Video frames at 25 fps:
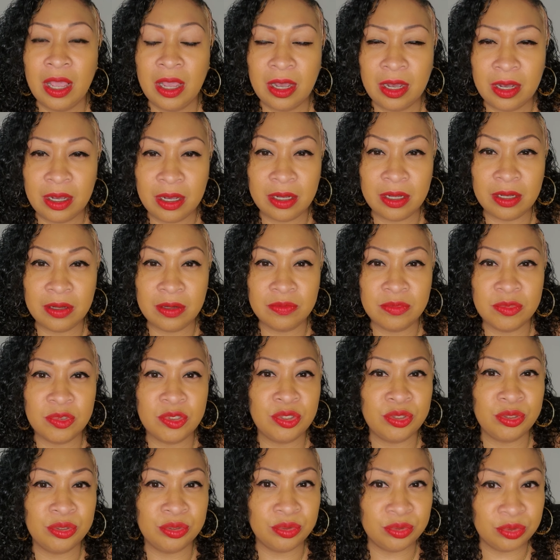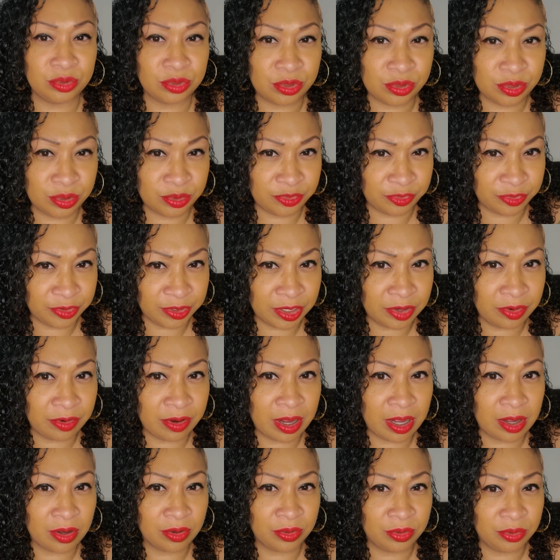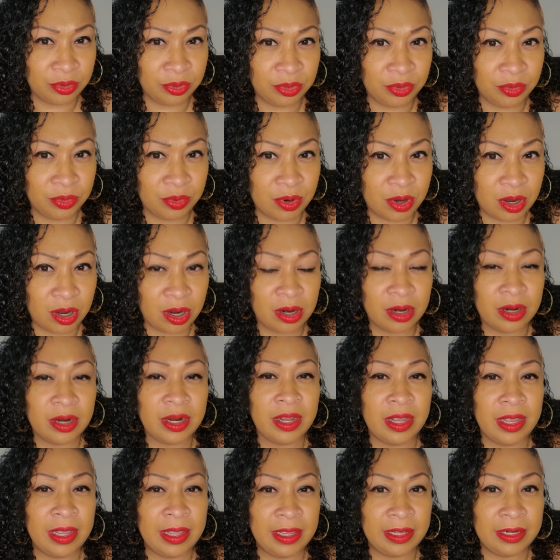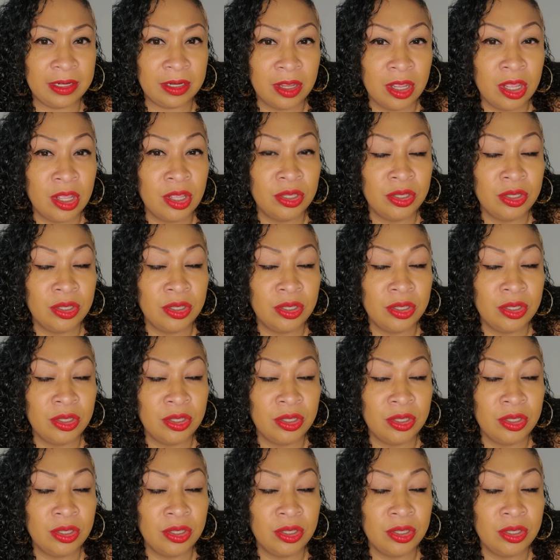um to to figure out who you are and